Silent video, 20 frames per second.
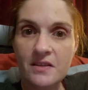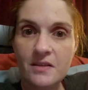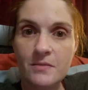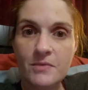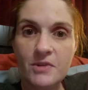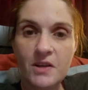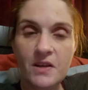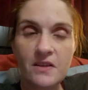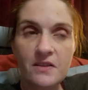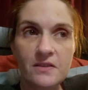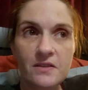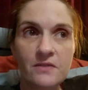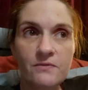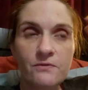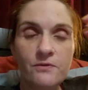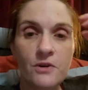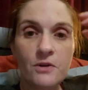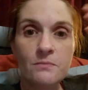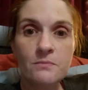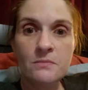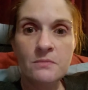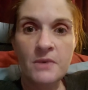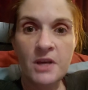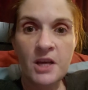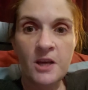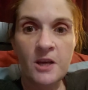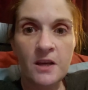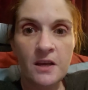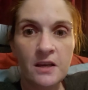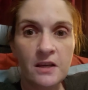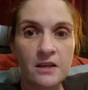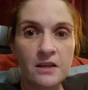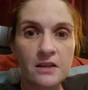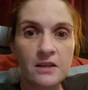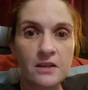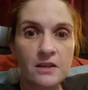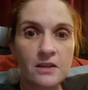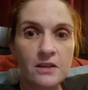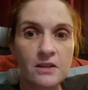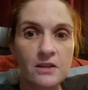to me because for me,